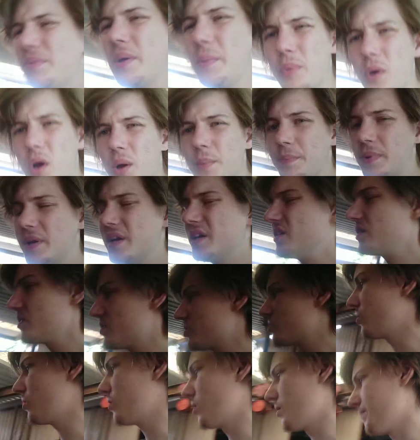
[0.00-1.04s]
bit by bit at a
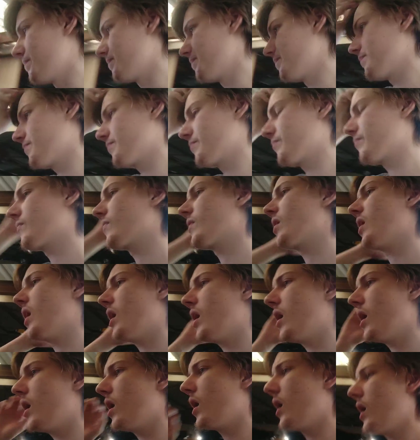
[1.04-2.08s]
time.
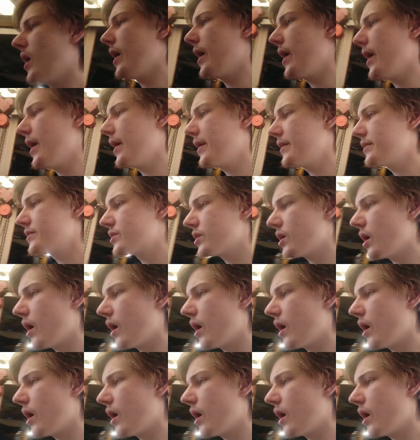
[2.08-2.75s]
And